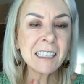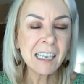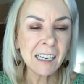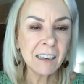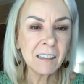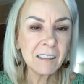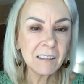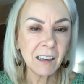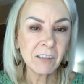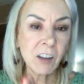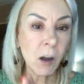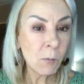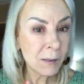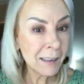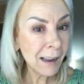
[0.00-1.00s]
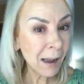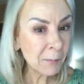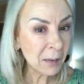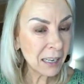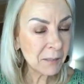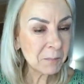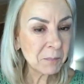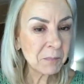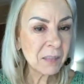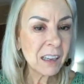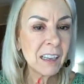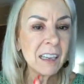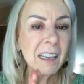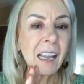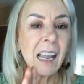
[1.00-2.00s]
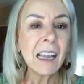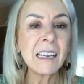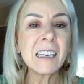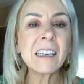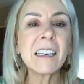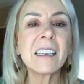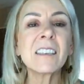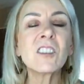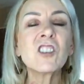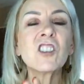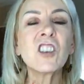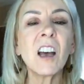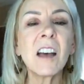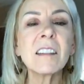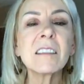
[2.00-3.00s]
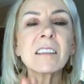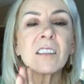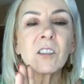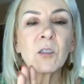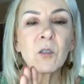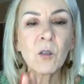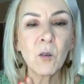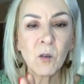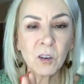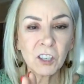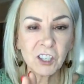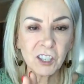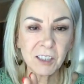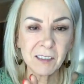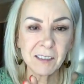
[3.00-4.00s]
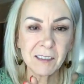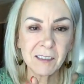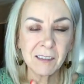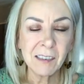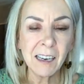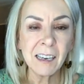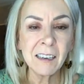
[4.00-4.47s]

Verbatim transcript: in teal. I've got one coming and it is just gorgeous.